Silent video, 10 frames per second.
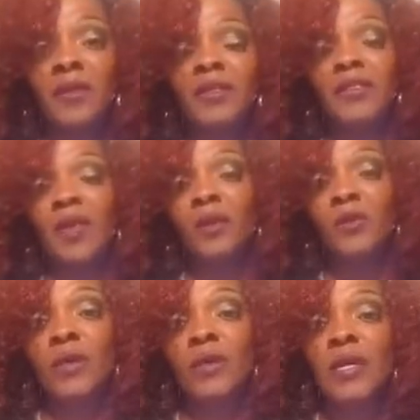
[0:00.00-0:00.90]
It's an
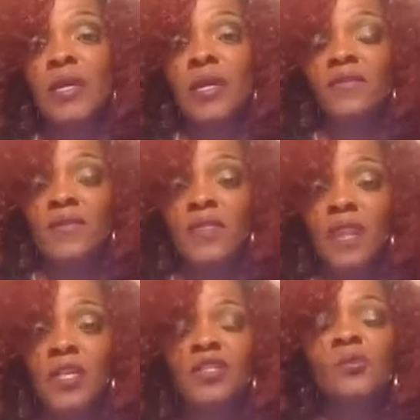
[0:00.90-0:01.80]
ongoing
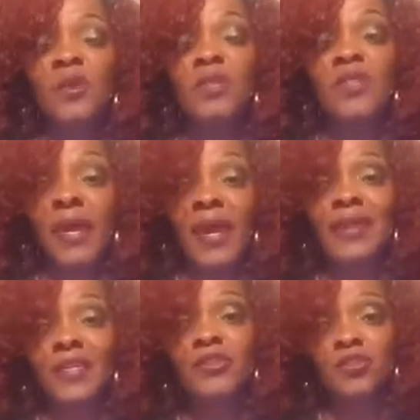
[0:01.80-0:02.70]
investigation, which that
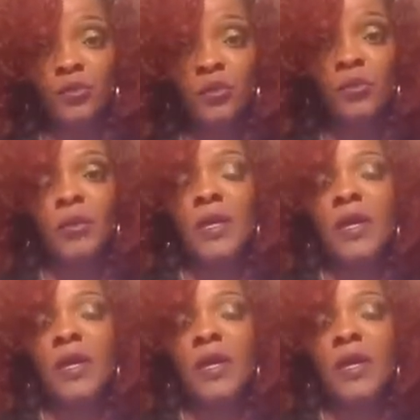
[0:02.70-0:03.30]
is true.